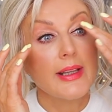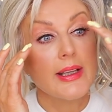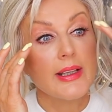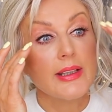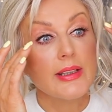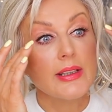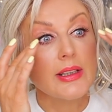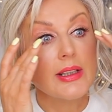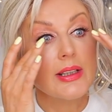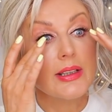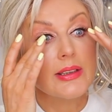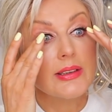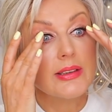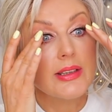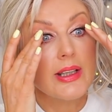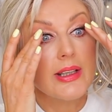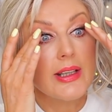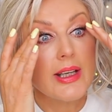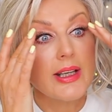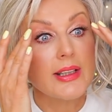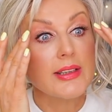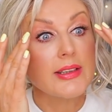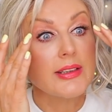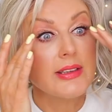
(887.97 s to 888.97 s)
they
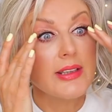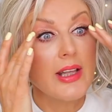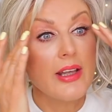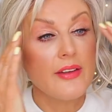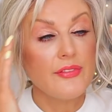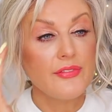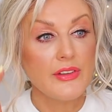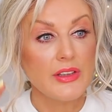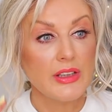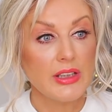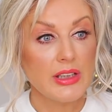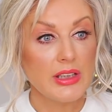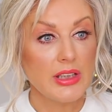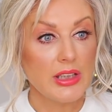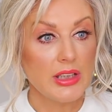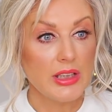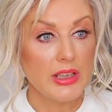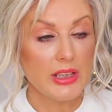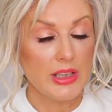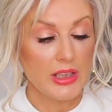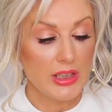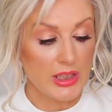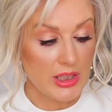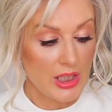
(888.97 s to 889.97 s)
they are
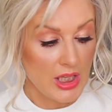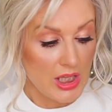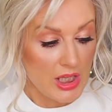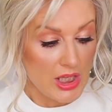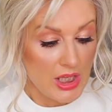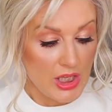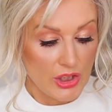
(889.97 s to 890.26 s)
definitely